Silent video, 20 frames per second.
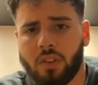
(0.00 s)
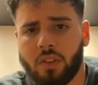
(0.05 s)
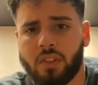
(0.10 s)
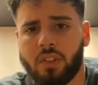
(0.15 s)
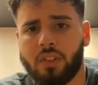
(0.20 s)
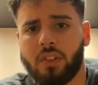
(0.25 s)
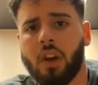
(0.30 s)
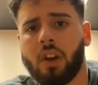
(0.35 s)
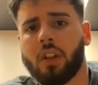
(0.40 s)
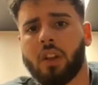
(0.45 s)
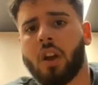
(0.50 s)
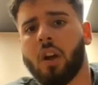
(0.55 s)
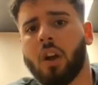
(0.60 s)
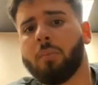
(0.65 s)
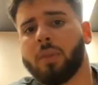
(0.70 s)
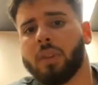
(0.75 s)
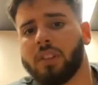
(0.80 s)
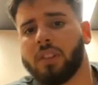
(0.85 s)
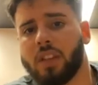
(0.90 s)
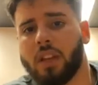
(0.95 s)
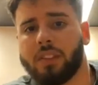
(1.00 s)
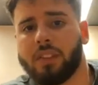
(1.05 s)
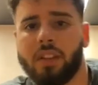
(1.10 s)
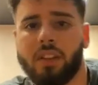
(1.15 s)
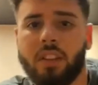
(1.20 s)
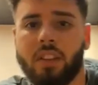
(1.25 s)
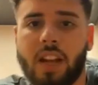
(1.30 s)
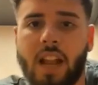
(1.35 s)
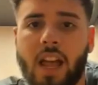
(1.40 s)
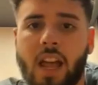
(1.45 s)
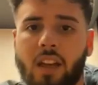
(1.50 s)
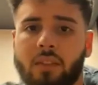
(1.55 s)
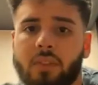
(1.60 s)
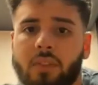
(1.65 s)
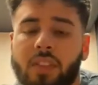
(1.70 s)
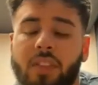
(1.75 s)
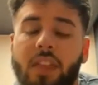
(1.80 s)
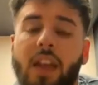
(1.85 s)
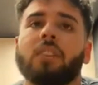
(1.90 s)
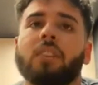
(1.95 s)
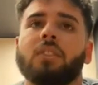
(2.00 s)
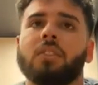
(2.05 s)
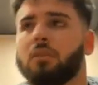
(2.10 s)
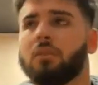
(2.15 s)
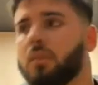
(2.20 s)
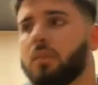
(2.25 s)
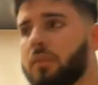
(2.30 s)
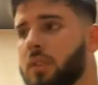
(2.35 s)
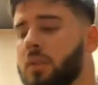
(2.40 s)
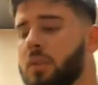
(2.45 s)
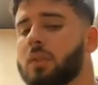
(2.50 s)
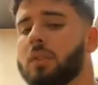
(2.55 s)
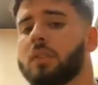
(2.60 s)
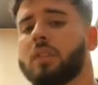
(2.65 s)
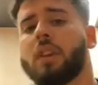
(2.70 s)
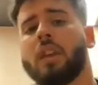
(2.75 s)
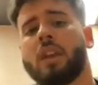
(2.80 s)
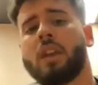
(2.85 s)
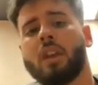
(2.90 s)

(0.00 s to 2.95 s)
there's a ton of companies out there that have 1,000 reviews,